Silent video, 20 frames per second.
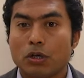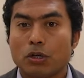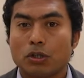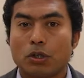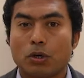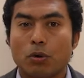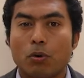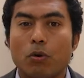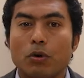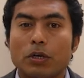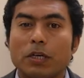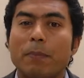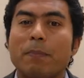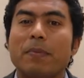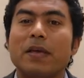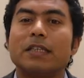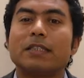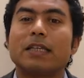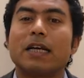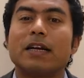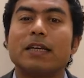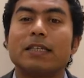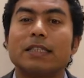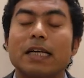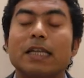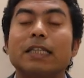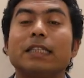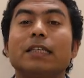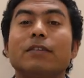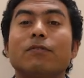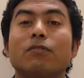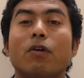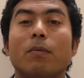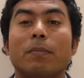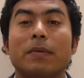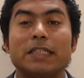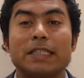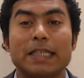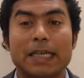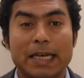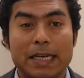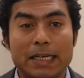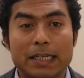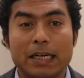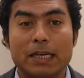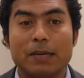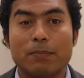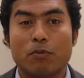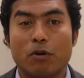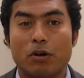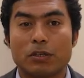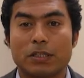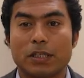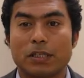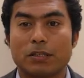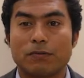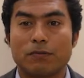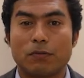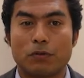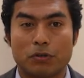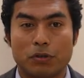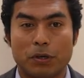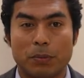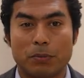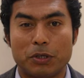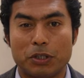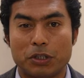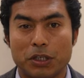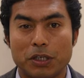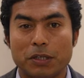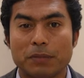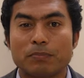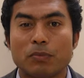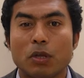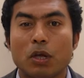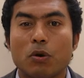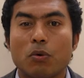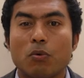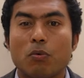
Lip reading: So Auger peaks are resulting from a secondary process photoemission.